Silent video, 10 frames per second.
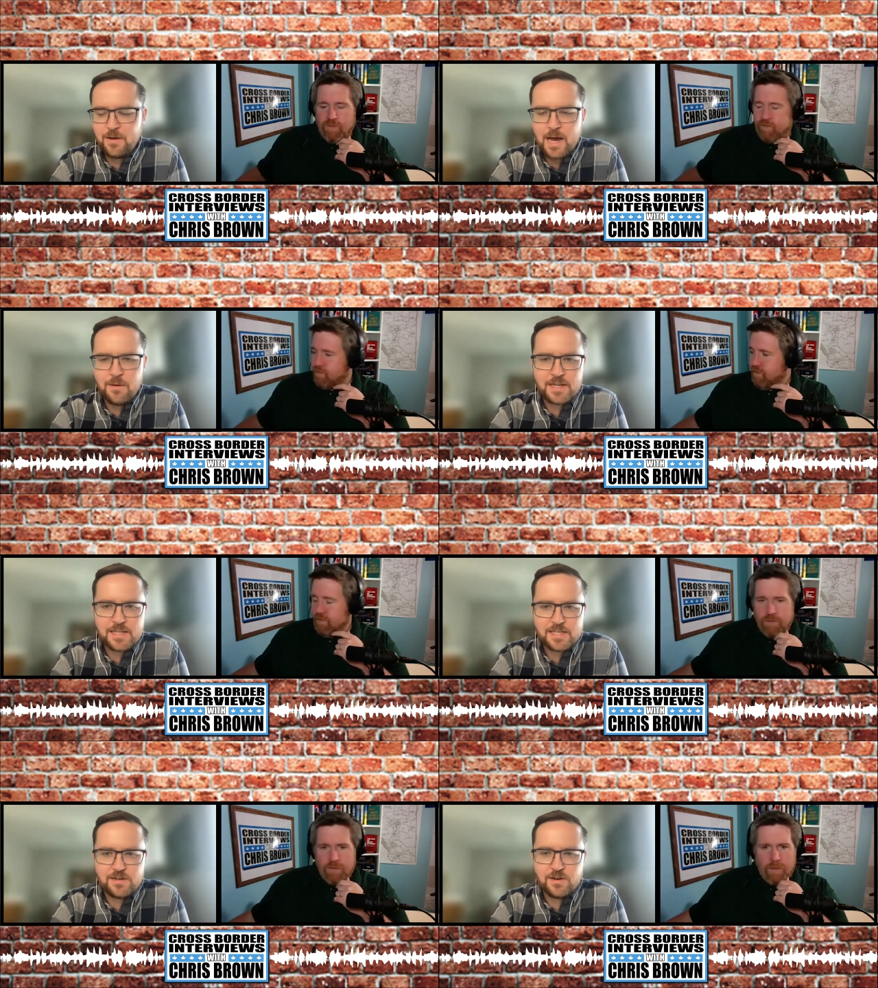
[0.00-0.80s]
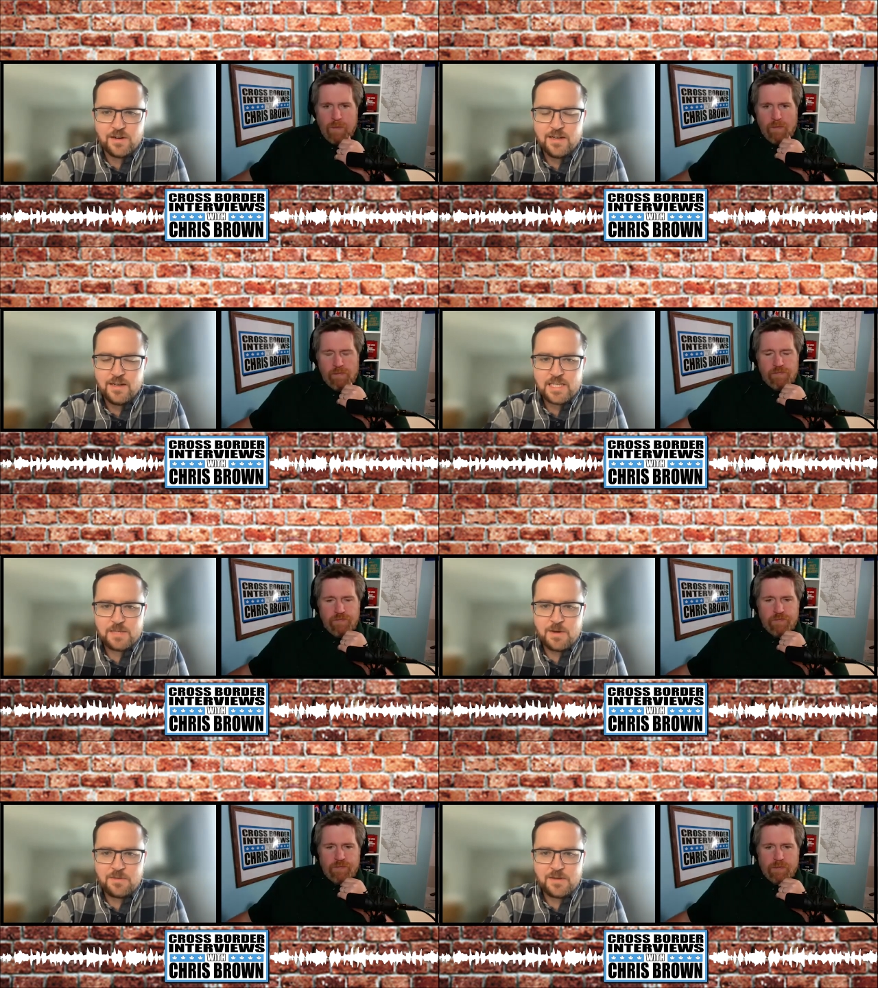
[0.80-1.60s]
Speaker 1: I, I would consider
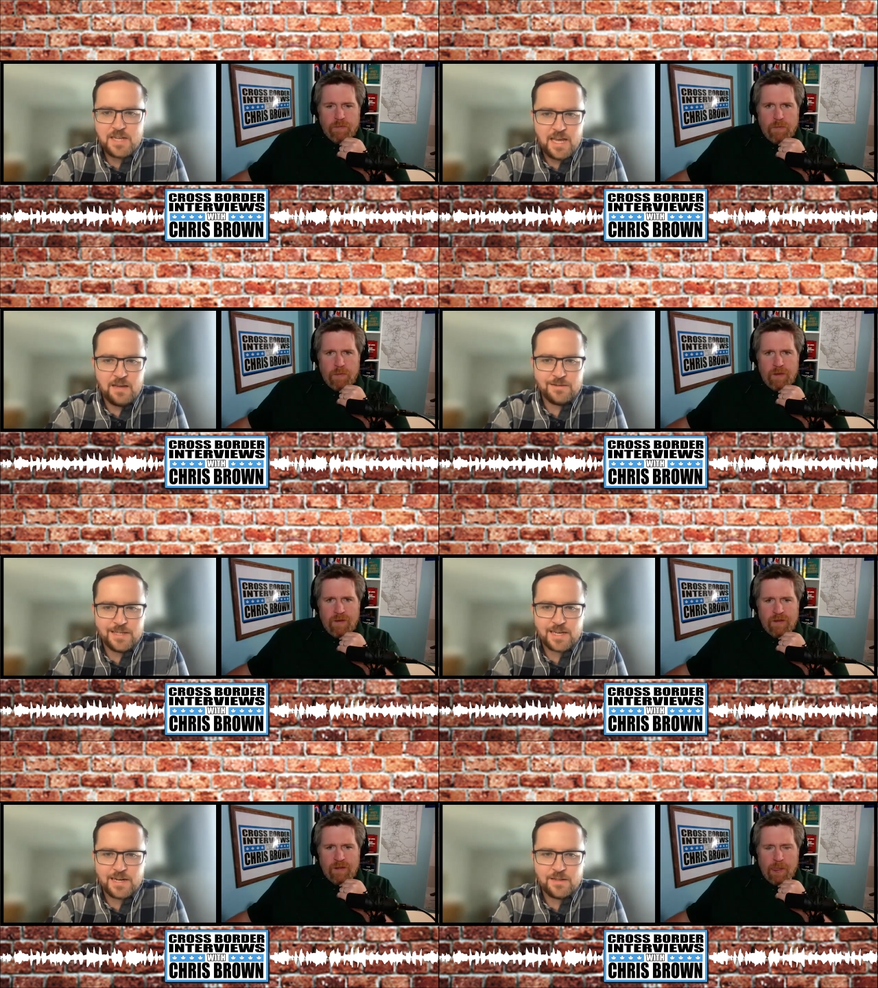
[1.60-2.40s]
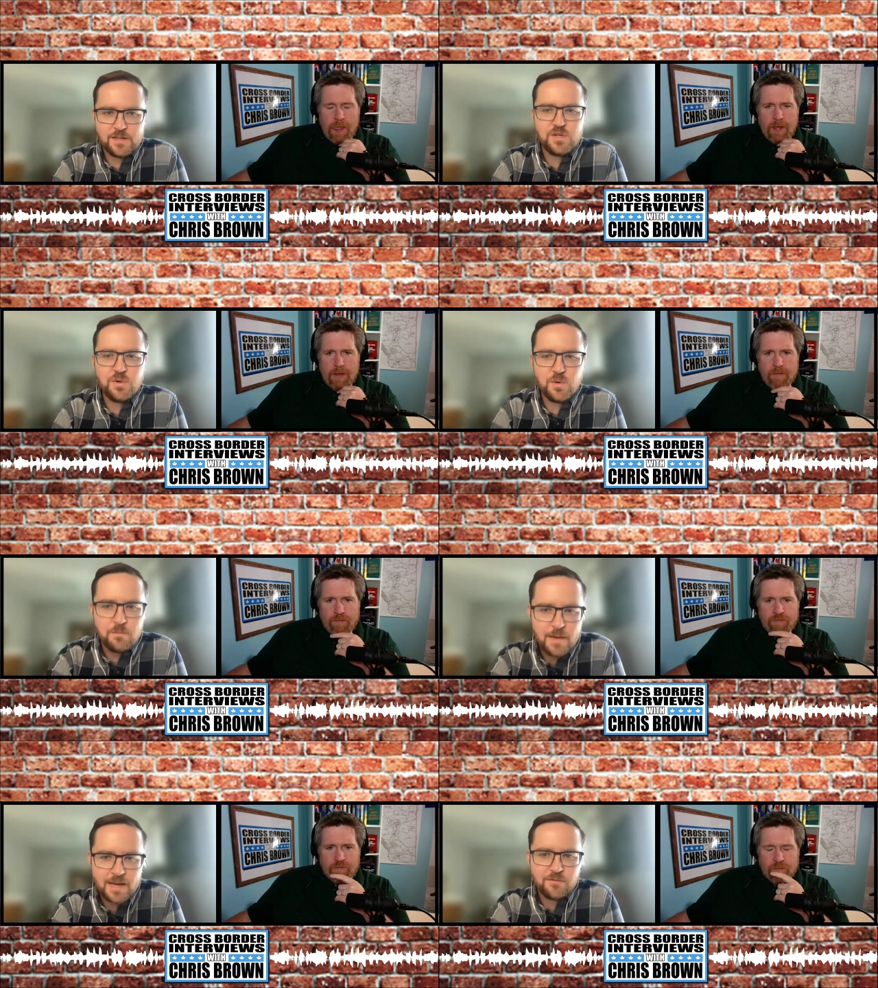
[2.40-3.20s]
Smith and Toews as kind of the two
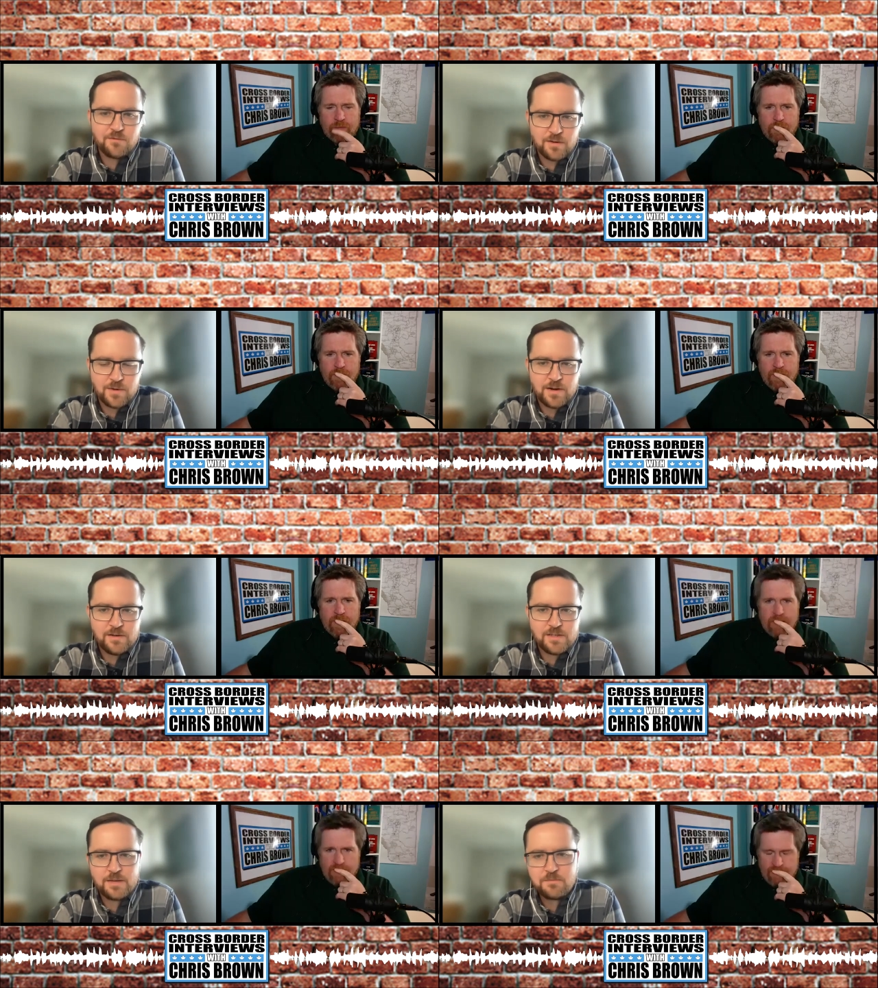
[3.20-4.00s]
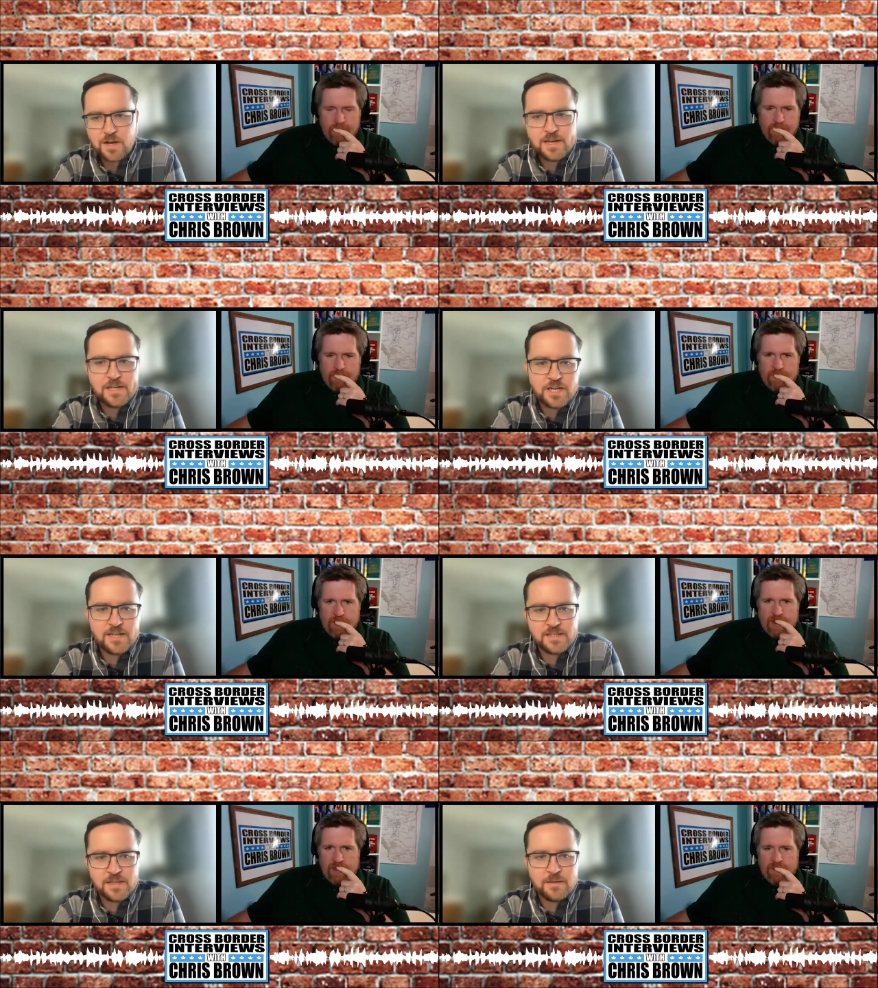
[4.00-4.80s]
main front runners. I think Brian Jean
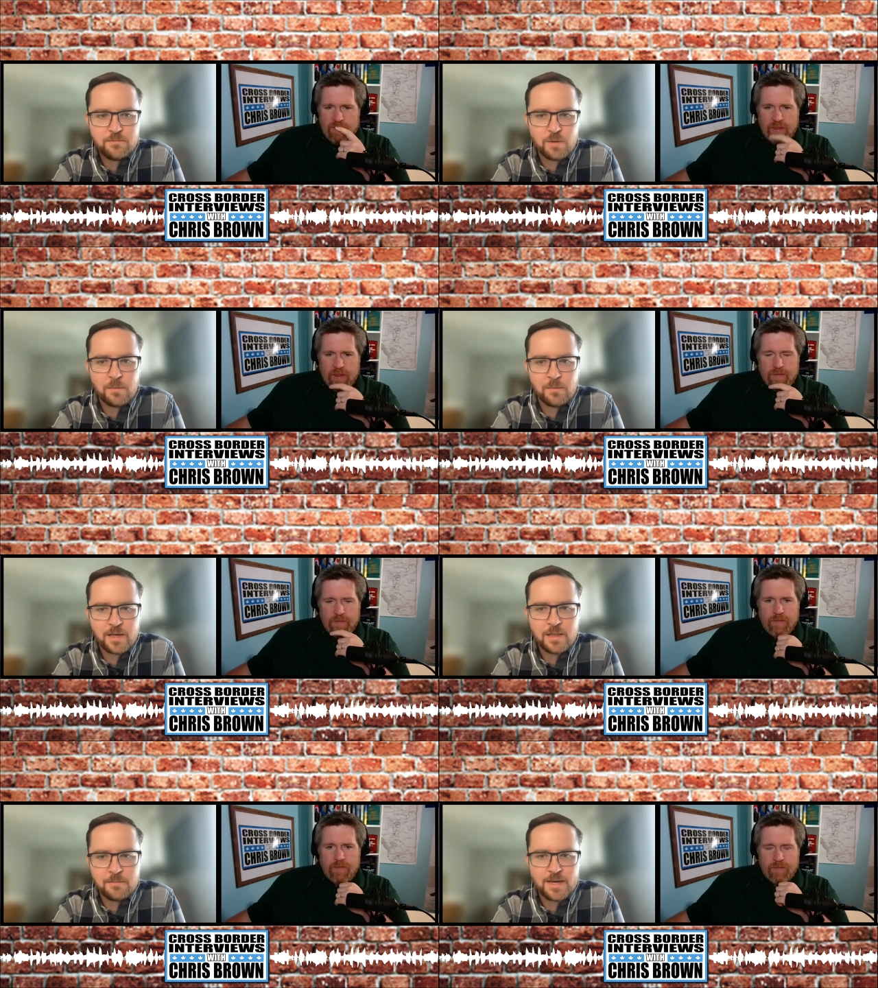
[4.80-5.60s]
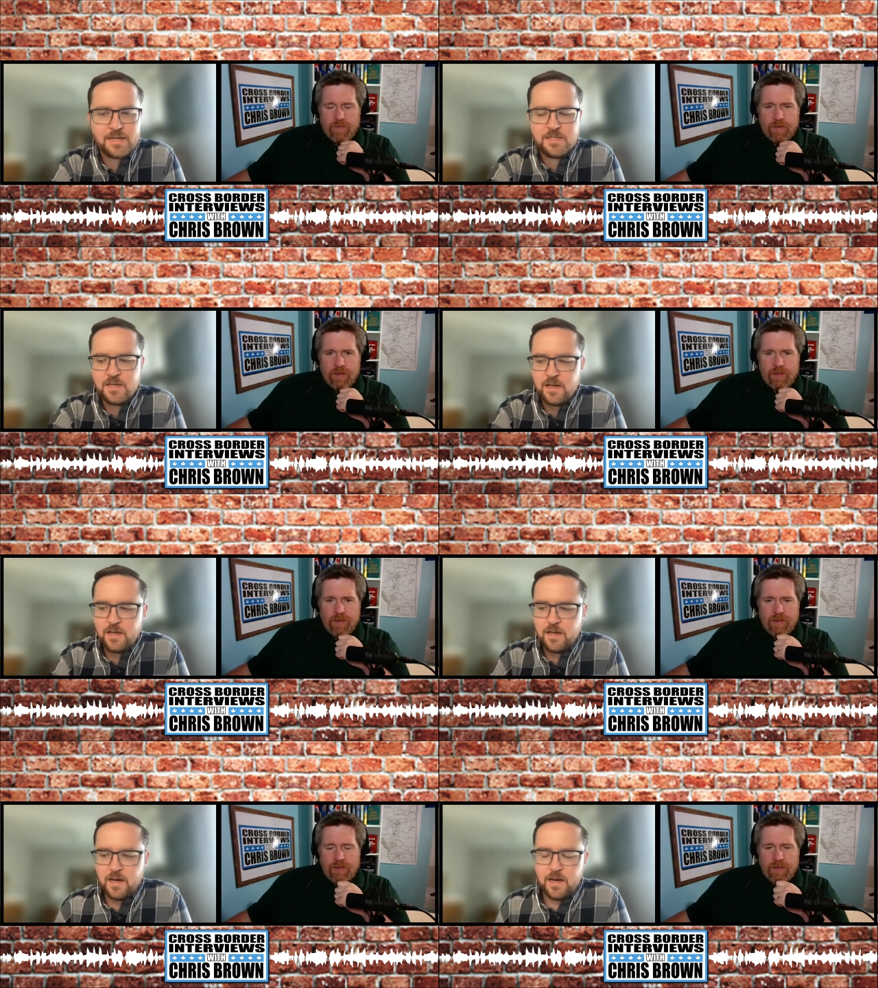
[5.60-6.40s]
is in the, probably in the mix.
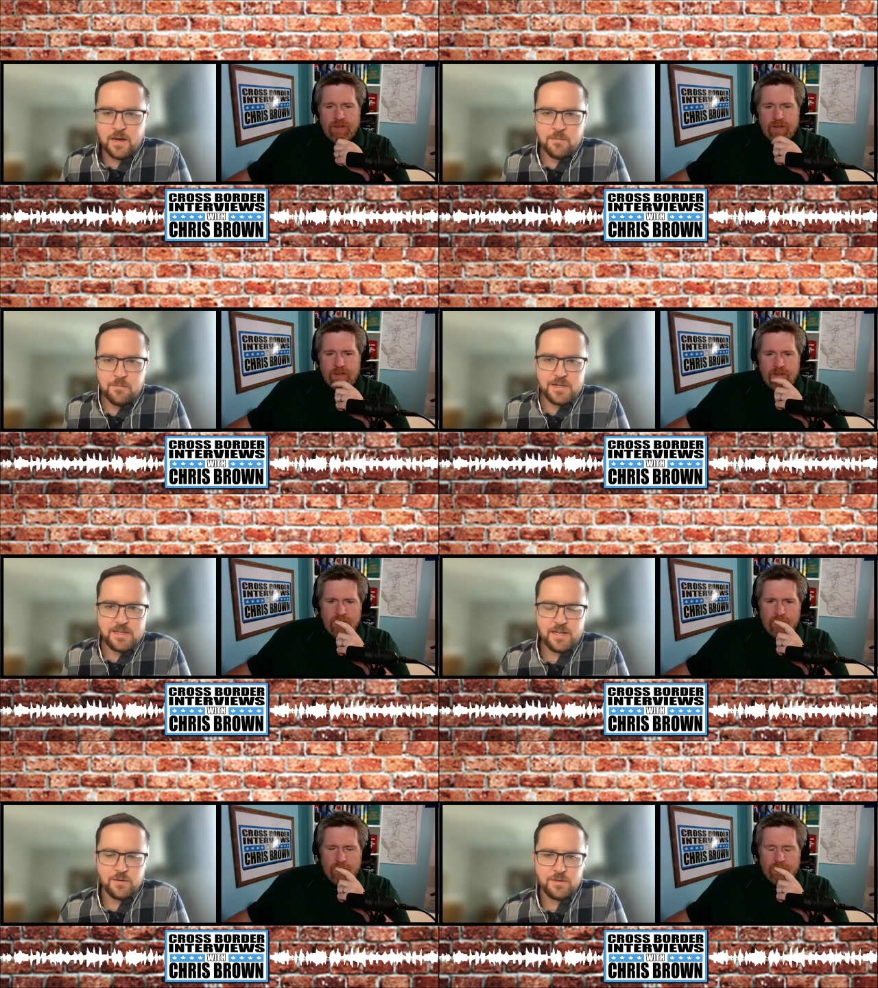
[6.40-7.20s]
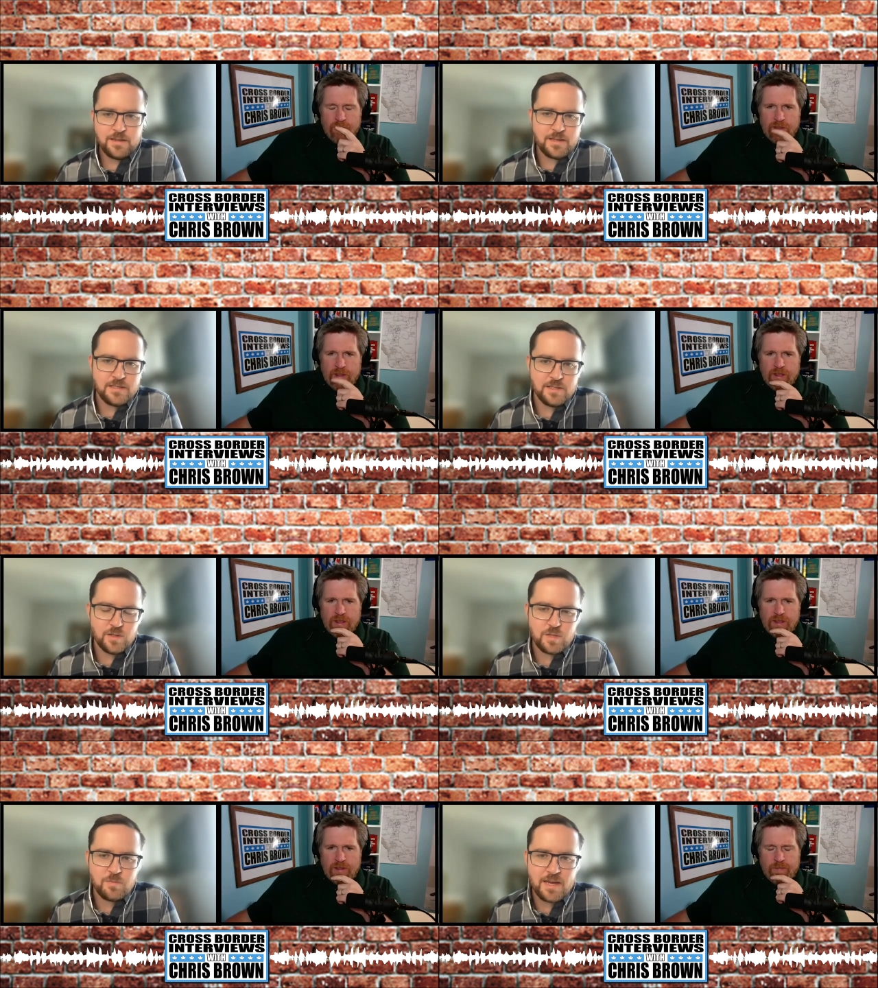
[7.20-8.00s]
Um, but, you know, I think this is a
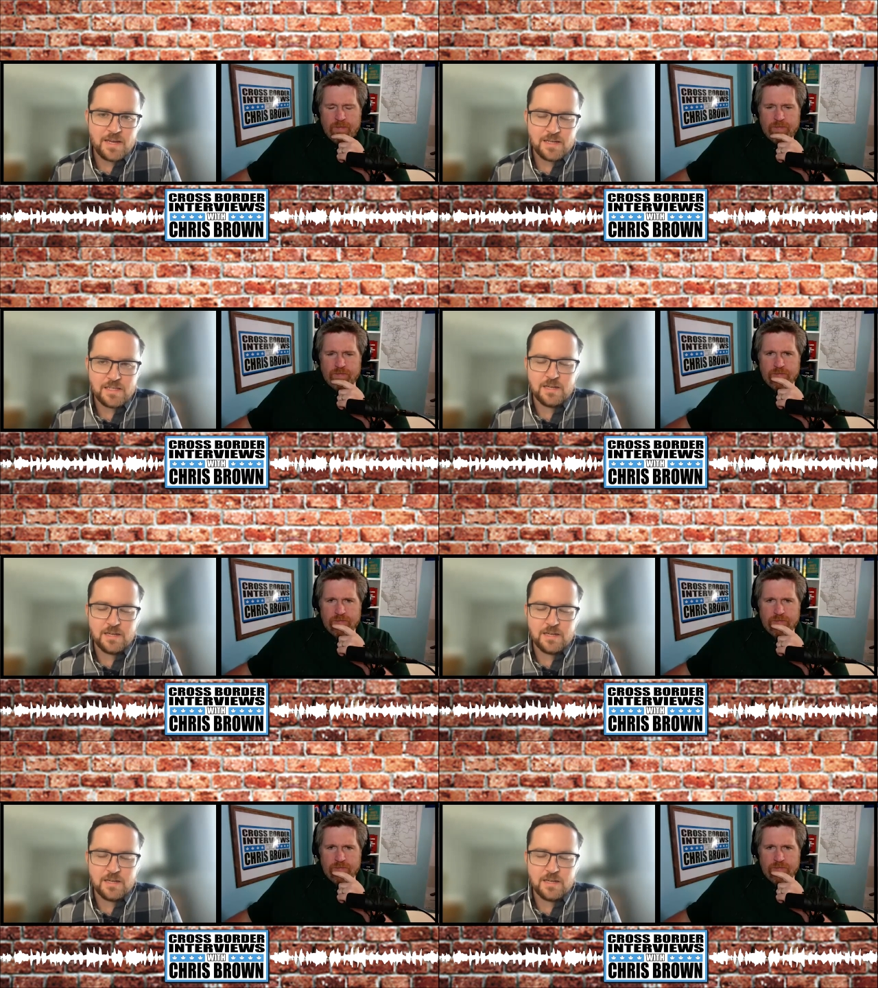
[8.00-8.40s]
Smith,